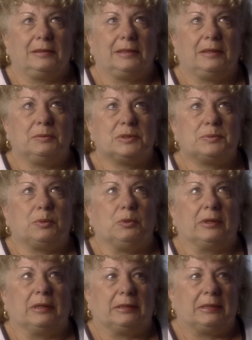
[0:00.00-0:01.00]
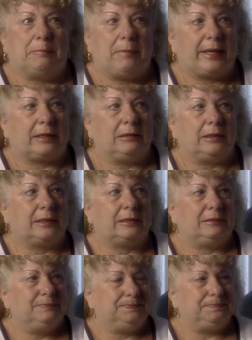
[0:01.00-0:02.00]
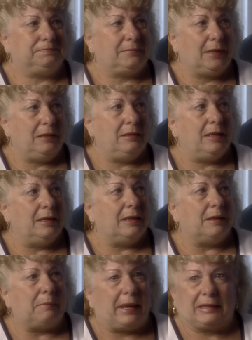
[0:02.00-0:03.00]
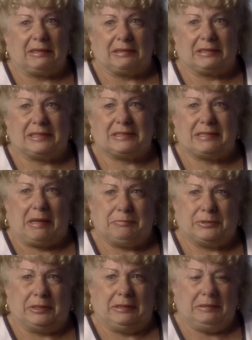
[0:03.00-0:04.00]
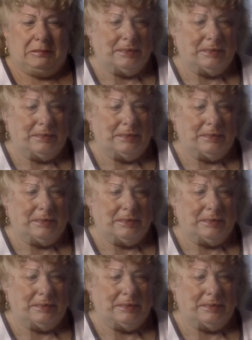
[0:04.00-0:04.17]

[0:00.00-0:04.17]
he was born on the Immaculate, Immaculate Conception.